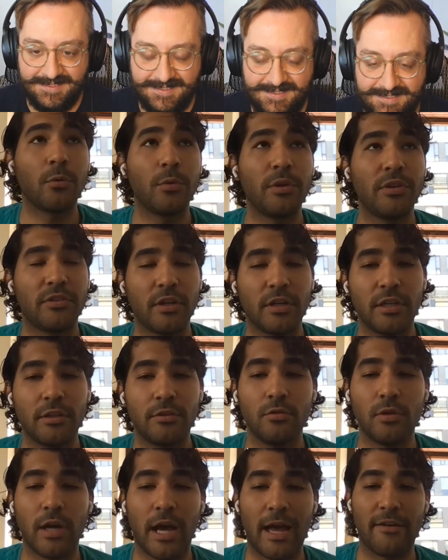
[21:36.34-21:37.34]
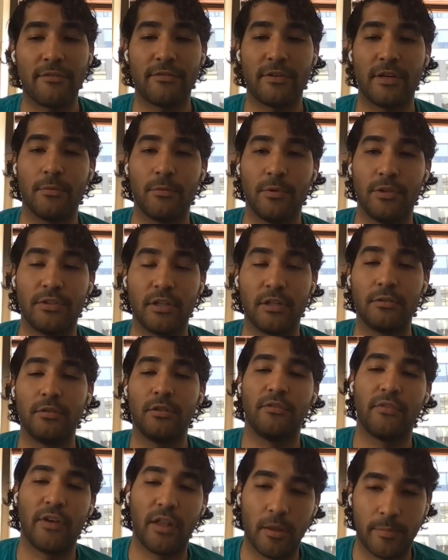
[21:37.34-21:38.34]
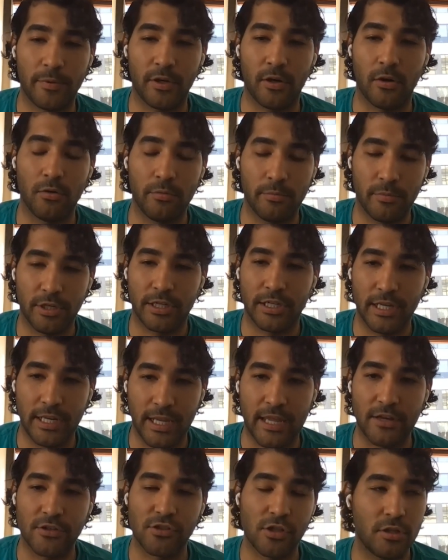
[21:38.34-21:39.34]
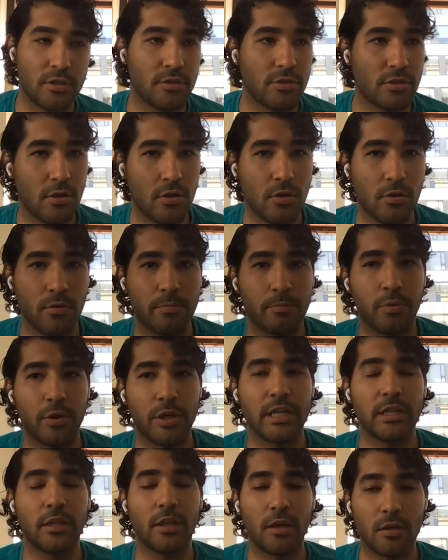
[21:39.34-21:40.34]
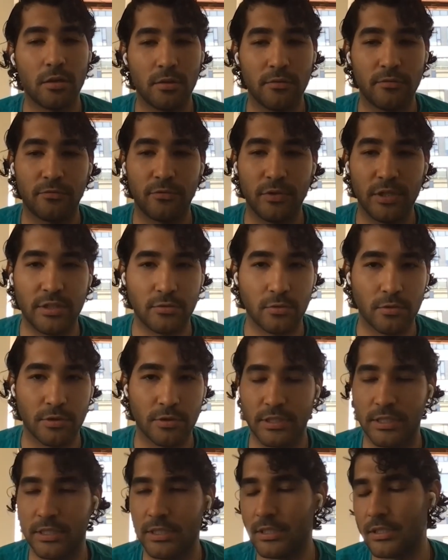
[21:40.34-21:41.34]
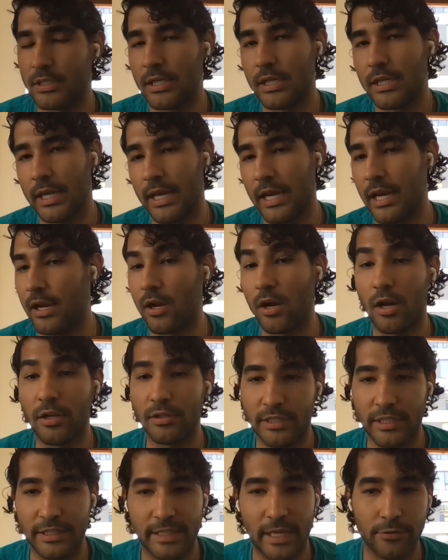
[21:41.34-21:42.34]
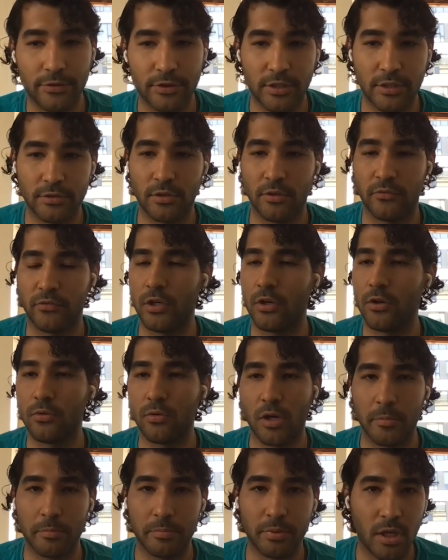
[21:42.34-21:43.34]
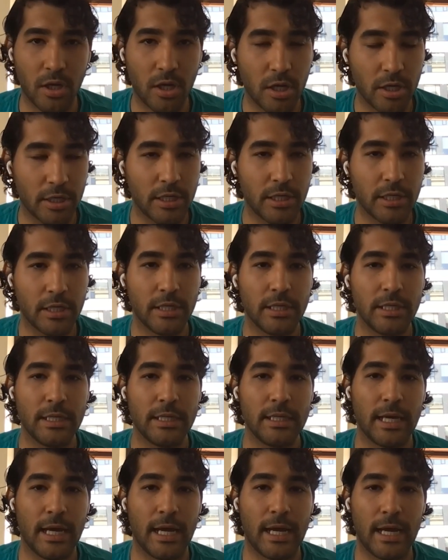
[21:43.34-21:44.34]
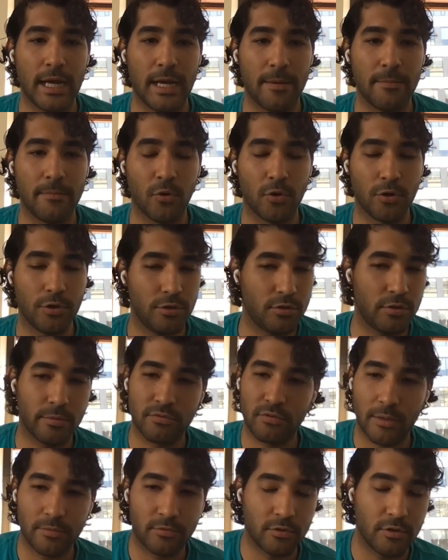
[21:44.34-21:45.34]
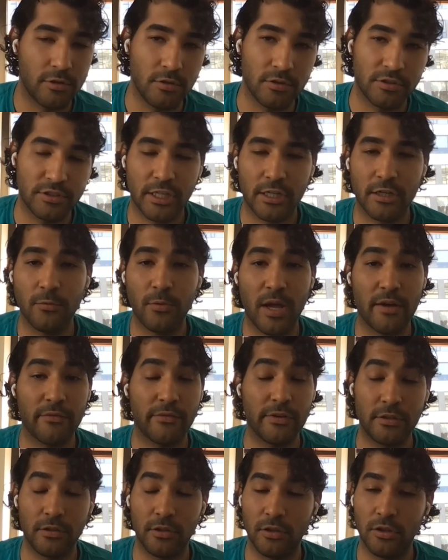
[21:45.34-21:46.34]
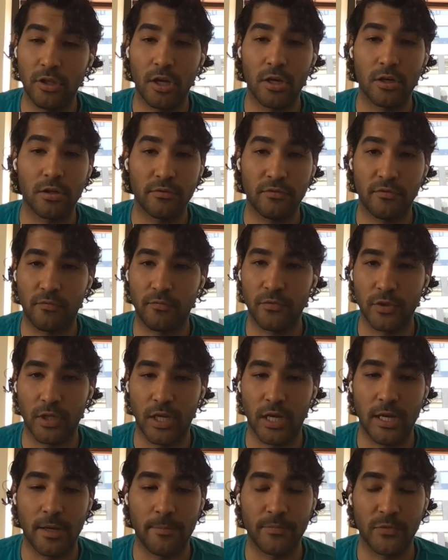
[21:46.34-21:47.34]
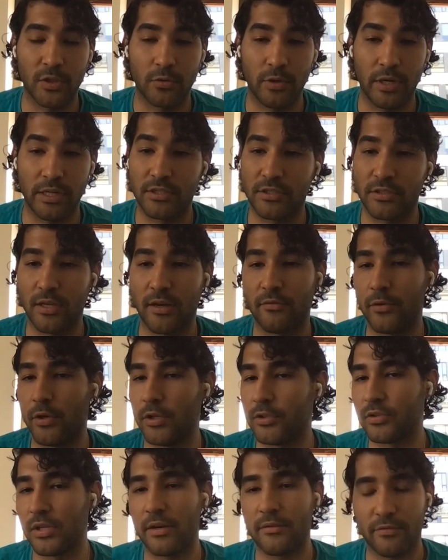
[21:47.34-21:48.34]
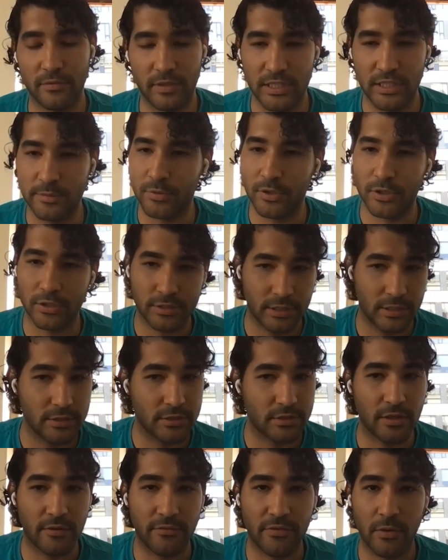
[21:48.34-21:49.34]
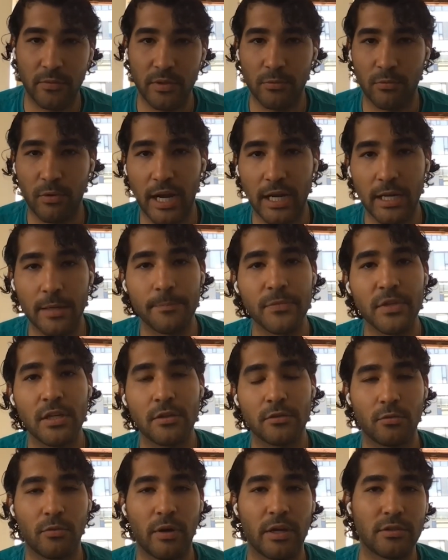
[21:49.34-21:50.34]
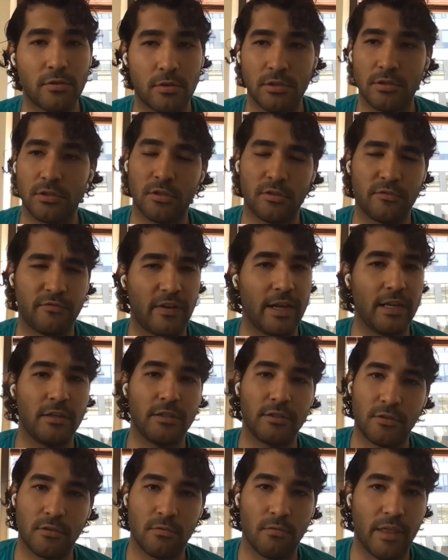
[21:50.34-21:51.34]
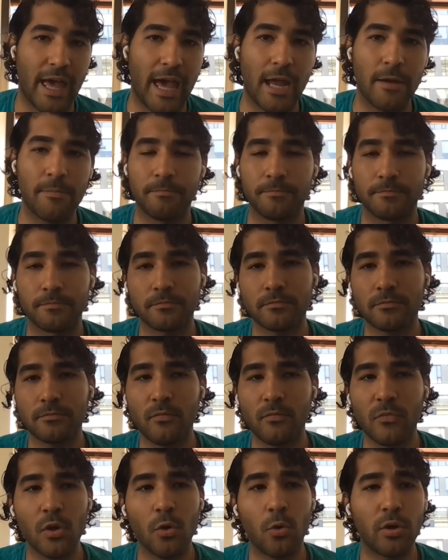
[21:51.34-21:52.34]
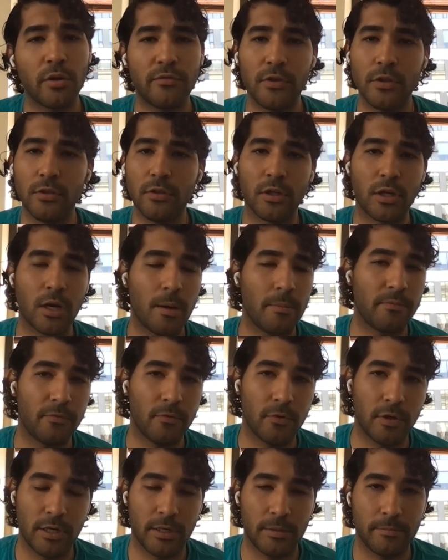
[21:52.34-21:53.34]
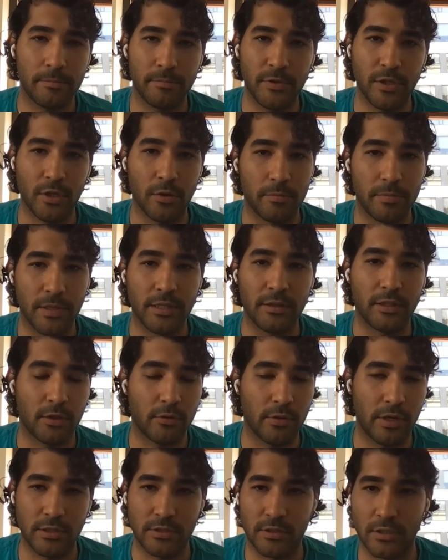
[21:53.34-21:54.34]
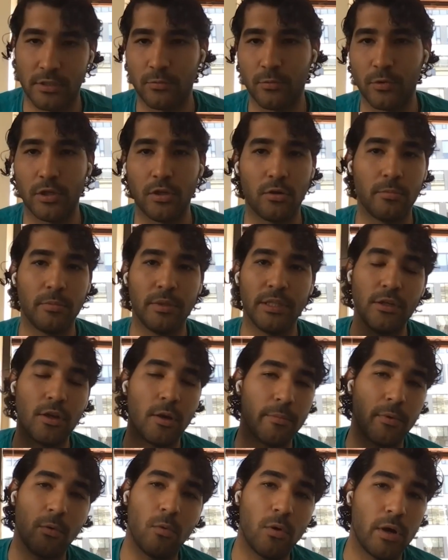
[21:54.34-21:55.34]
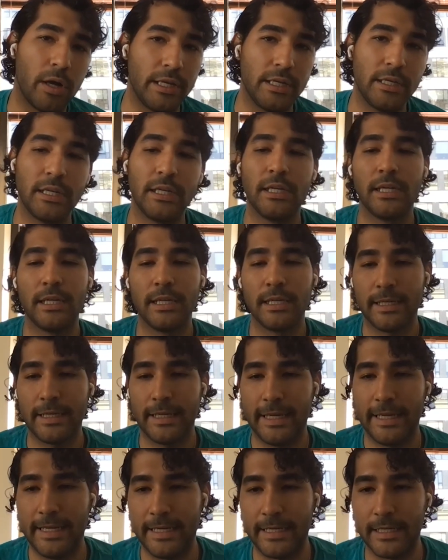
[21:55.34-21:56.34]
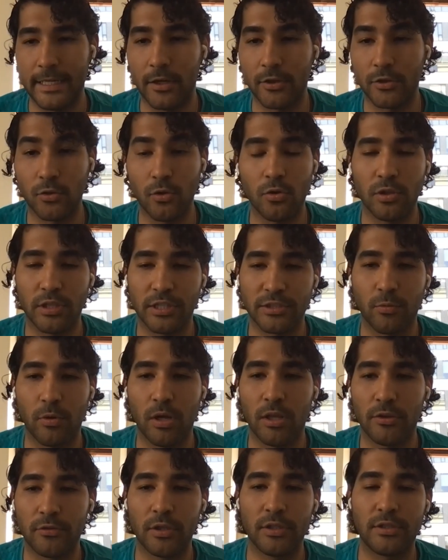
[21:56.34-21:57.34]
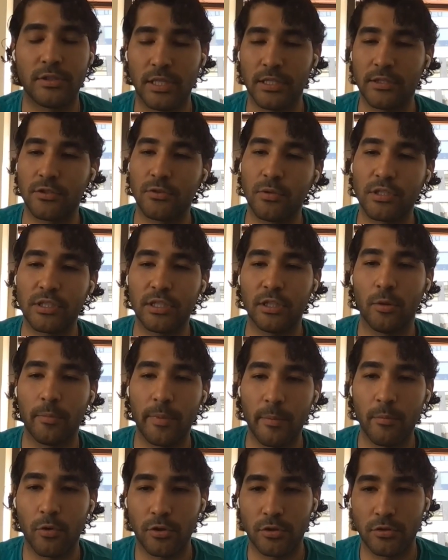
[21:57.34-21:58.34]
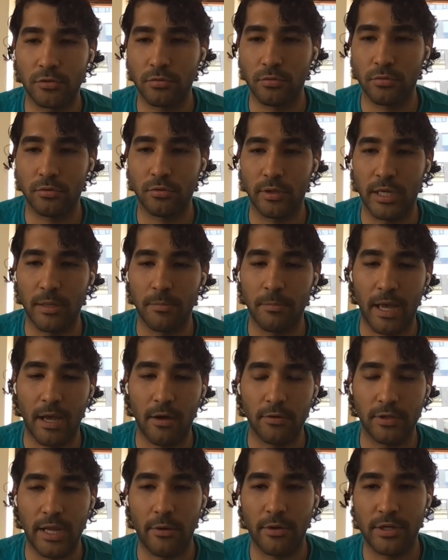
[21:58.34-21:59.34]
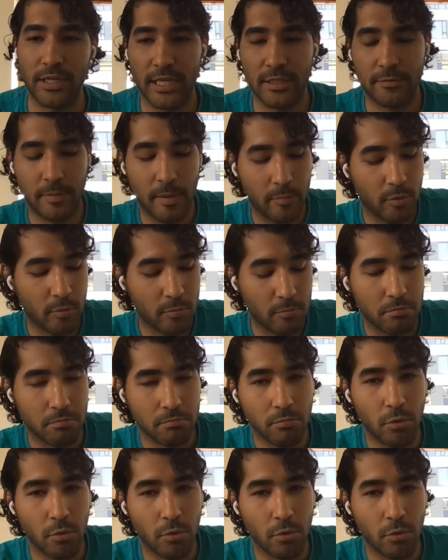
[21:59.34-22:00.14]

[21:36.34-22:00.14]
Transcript: and so we started to have uh, we started to develop our own marketing engine. So putting a lot of resources and content out there. So if you go to our blog um, or you subscribe to our newsletter, we have a lot of um, great stuff. We also have ebooks and stuff that we write. So restaurants just find us through that. Awesome. Or if you look up for you know integrations, we're normally number one, and on Google as well. So it's it's switched a little bit more to, to inbound nowadays. People